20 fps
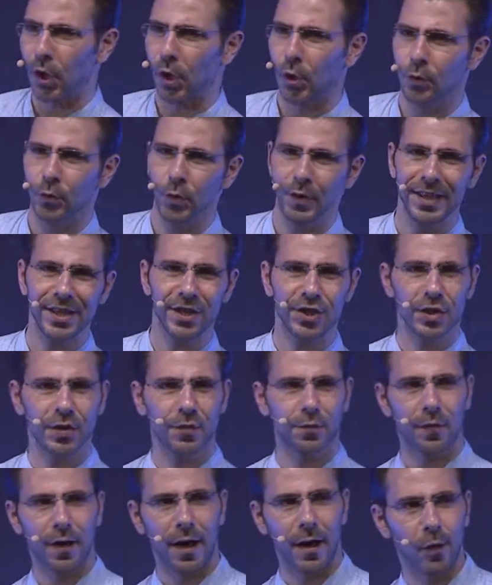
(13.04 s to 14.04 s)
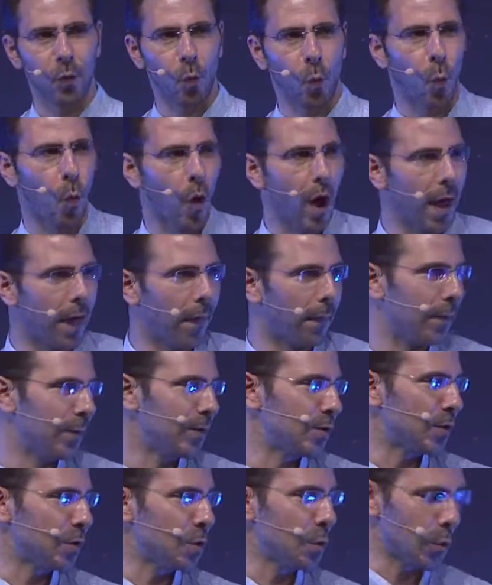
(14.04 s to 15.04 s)
who didn't just found 1,
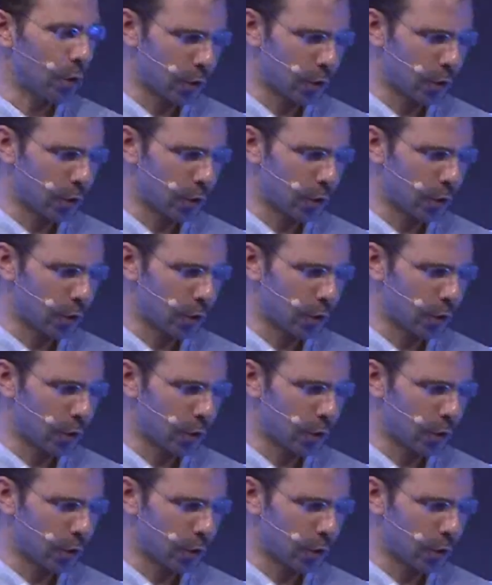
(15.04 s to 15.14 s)
2, or